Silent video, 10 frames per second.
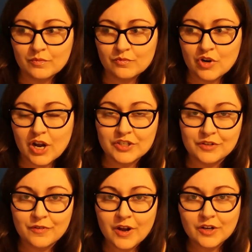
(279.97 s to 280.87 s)
trying to
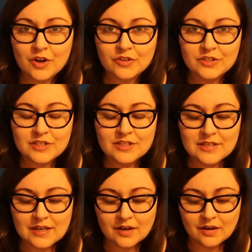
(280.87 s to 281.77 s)
find Constance
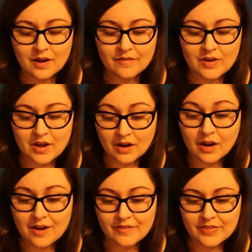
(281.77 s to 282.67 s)
and
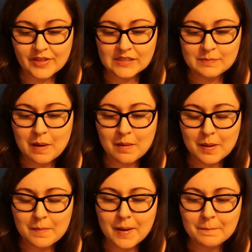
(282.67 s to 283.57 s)
uncover things about
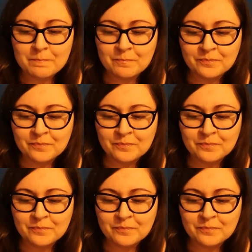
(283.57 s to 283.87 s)
her mum.